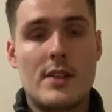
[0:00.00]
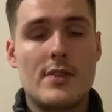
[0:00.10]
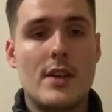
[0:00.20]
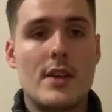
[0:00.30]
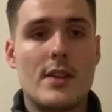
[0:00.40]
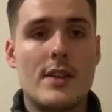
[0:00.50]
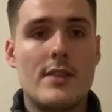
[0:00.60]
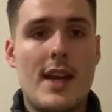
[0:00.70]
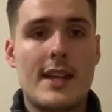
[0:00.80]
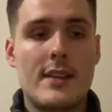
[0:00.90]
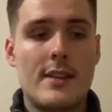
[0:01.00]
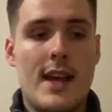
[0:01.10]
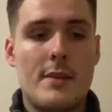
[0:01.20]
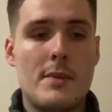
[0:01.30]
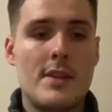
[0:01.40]
so the second
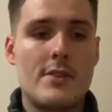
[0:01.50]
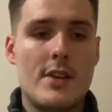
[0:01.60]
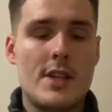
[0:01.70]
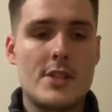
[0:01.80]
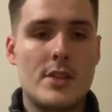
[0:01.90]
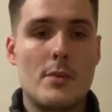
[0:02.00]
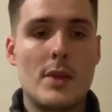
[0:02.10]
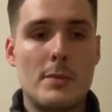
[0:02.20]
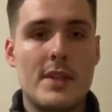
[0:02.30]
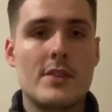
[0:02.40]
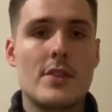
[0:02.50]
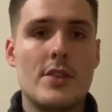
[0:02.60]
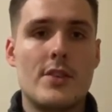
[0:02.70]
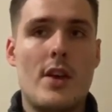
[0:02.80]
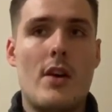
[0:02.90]
administration will be
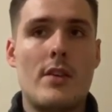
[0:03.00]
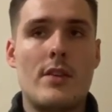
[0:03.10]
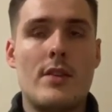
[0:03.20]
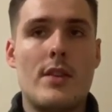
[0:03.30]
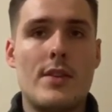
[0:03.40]
discussed on